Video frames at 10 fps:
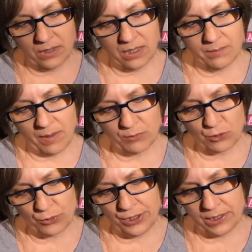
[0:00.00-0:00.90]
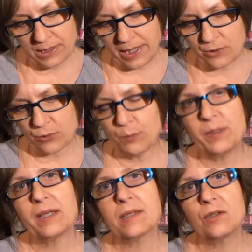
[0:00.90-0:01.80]
Um, I'm sure you could schedule
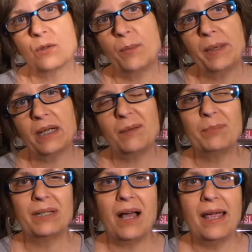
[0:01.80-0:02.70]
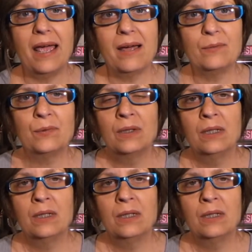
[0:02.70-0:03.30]
UPS to do a pickup, but I have